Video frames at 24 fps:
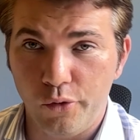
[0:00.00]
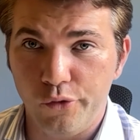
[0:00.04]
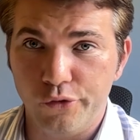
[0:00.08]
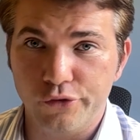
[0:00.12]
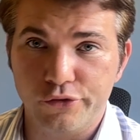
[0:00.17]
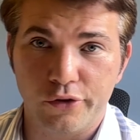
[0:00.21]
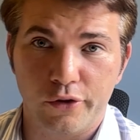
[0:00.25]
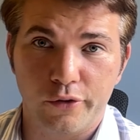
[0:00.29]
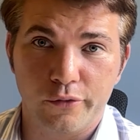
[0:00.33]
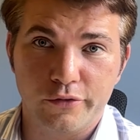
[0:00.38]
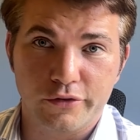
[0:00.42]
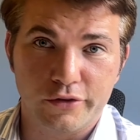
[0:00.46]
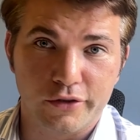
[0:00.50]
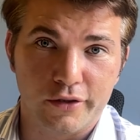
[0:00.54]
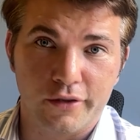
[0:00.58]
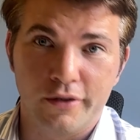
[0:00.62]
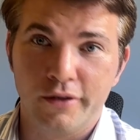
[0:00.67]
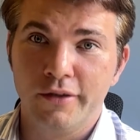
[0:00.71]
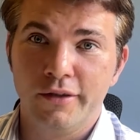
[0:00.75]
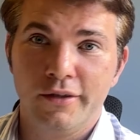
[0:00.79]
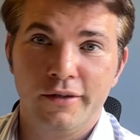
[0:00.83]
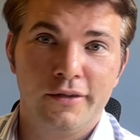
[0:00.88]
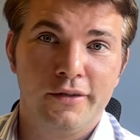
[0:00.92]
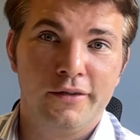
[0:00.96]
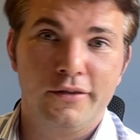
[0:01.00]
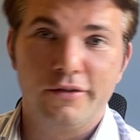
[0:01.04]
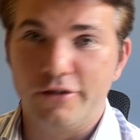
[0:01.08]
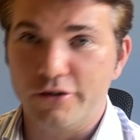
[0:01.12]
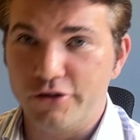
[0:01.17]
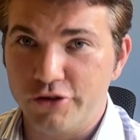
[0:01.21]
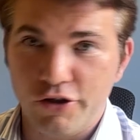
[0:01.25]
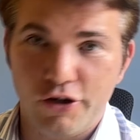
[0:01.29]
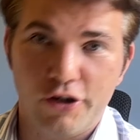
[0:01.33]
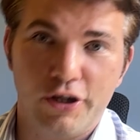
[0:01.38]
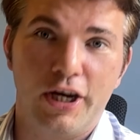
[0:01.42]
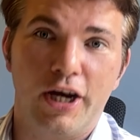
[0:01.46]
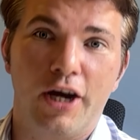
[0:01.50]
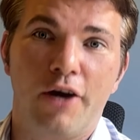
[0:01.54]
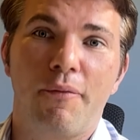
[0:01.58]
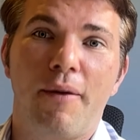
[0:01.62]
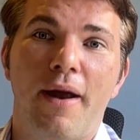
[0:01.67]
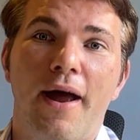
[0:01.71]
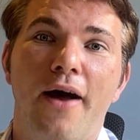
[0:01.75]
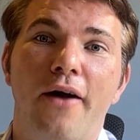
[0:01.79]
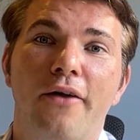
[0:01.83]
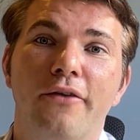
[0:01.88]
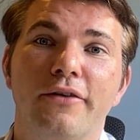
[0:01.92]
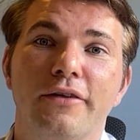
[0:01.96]
but also to turn it
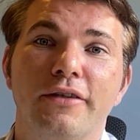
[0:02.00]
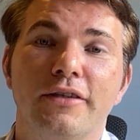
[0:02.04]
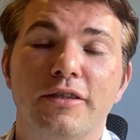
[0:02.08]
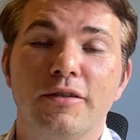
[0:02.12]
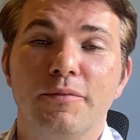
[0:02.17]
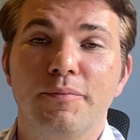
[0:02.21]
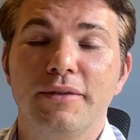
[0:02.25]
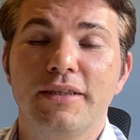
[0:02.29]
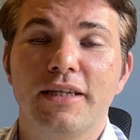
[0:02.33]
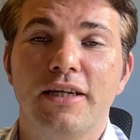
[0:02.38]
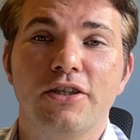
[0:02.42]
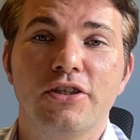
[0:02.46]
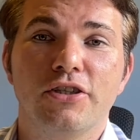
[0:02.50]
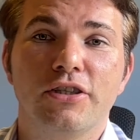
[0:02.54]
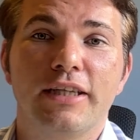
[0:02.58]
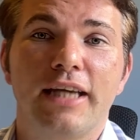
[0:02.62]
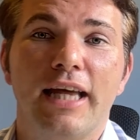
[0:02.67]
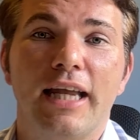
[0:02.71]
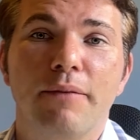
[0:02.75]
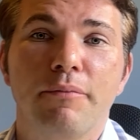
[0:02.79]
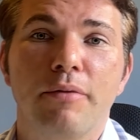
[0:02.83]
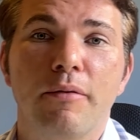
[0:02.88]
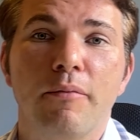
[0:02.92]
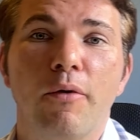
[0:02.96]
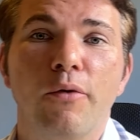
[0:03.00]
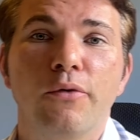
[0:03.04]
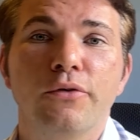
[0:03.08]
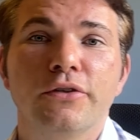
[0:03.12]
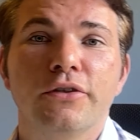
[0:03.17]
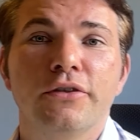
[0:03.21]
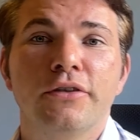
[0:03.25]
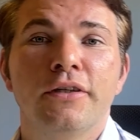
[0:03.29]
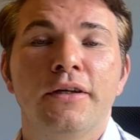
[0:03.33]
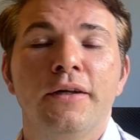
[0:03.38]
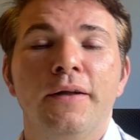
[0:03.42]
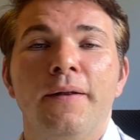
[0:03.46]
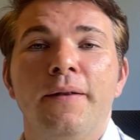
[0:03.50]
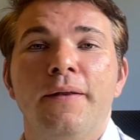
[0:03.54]
around and to potentially get it promoted.